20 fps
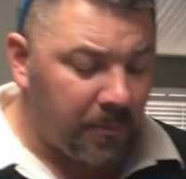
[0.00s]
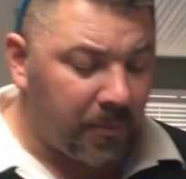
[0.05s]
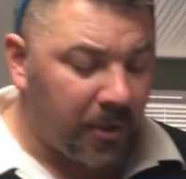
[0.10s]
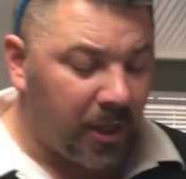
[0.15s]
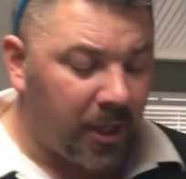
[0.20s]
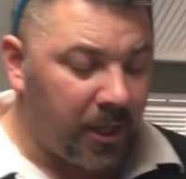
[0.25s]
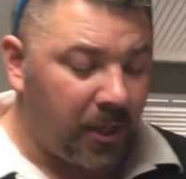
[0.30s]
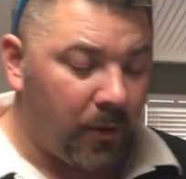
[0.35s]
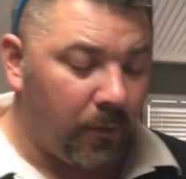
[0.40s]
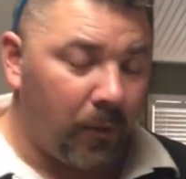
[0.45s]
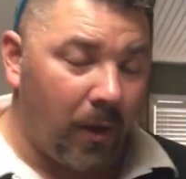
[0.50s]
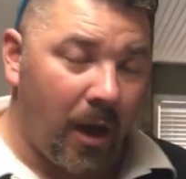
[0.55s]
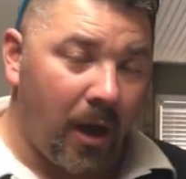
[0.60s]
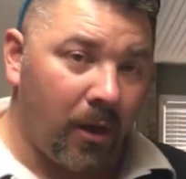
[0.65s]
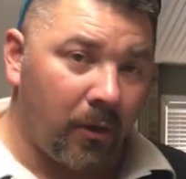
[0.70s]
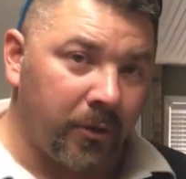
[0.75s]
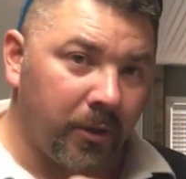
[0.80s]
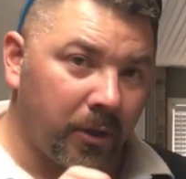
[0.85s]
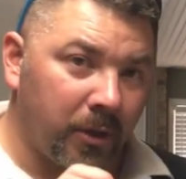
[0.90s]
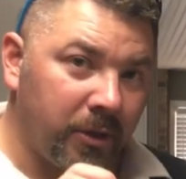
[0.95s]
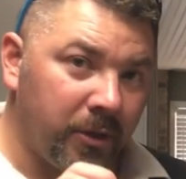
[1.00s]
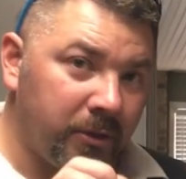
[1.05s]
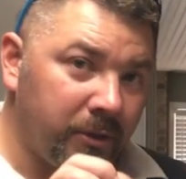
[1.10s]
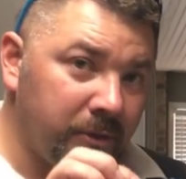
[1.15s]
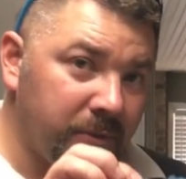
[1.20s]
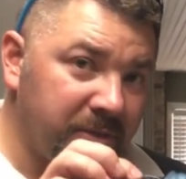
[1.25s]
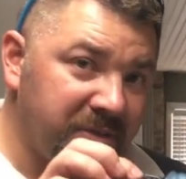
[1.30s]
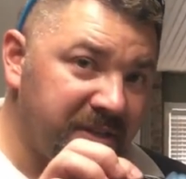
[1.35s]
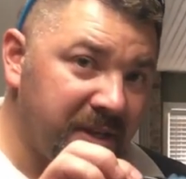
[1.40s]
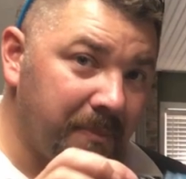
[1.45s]
But all you're going to
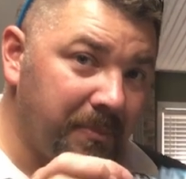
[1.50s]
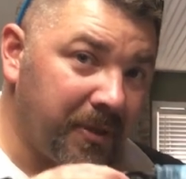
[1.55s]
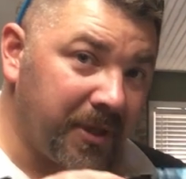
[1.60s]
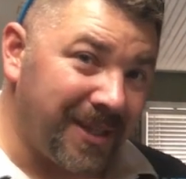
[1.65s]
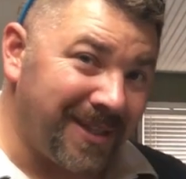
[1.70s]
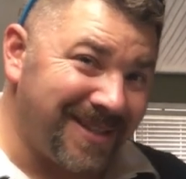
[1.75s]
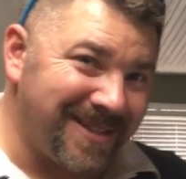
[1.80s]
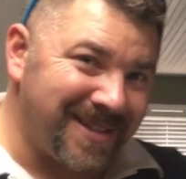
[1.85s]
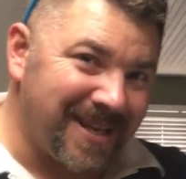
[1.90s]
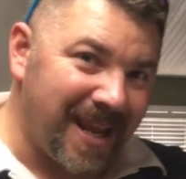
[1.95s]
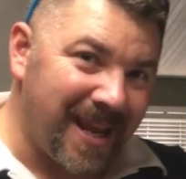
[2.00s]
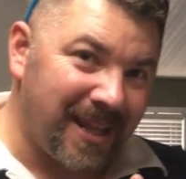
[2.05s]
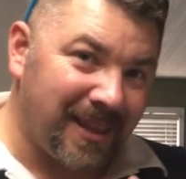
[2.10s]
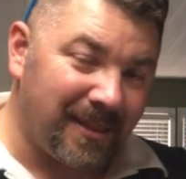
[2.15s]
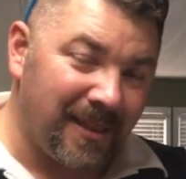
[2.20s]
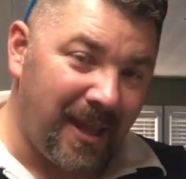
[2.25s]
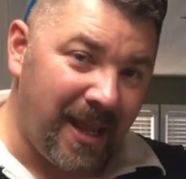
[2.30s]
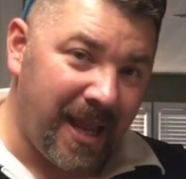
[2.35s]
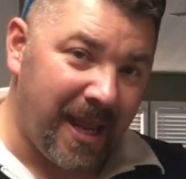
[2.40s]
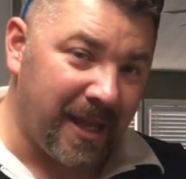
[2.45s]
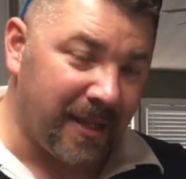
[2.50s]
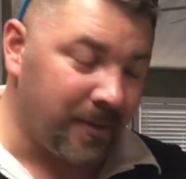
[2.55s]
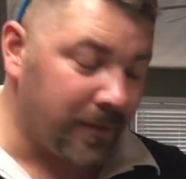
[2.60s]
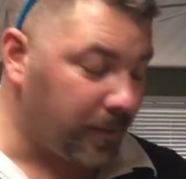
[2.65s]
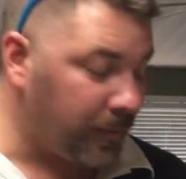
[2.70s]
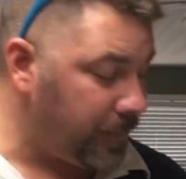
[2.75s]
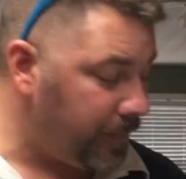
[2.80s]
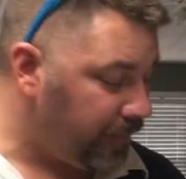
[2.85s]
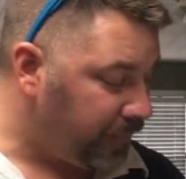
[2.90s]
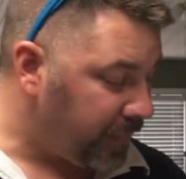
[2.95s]
do is simply take the
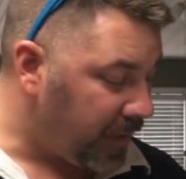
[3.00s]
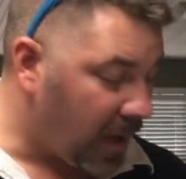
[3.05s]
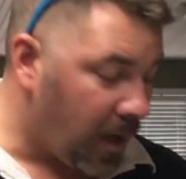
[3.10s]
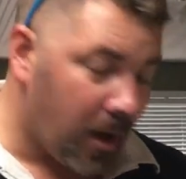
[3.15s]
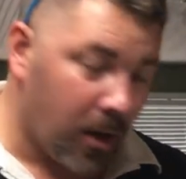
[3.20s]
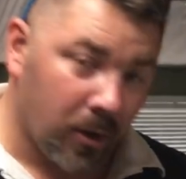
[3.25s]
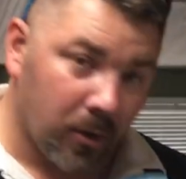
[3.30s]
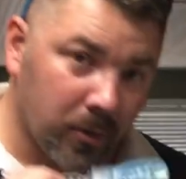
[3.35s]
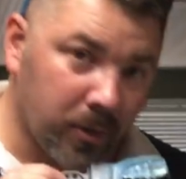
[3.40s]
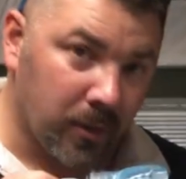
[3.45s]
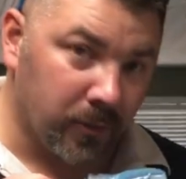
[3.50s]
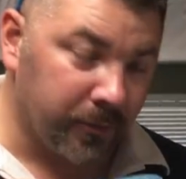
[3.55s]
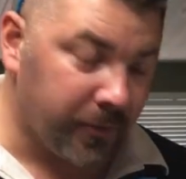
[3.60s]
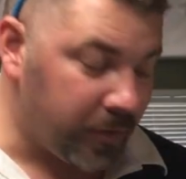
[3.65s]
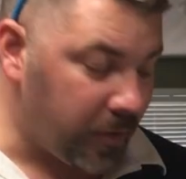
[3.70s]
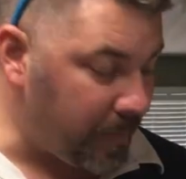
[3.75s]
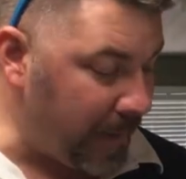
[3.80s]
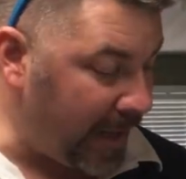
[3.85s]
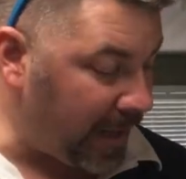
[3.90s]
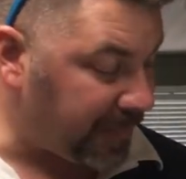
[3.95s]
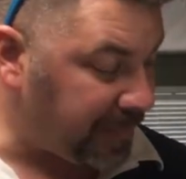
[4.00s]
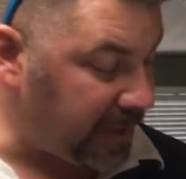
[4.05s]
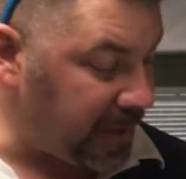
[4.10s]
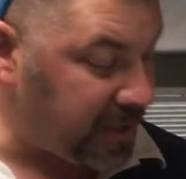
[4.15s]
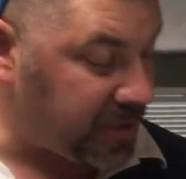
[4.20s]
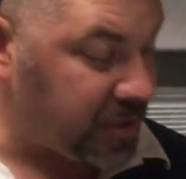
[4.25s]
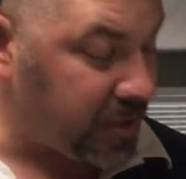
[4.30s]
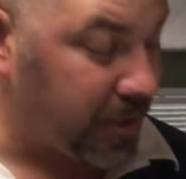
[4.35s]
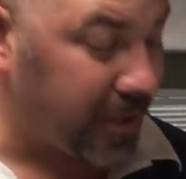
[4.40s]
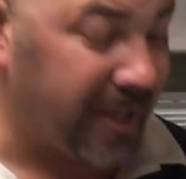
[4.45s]
handle, hold on to the mouthpiece.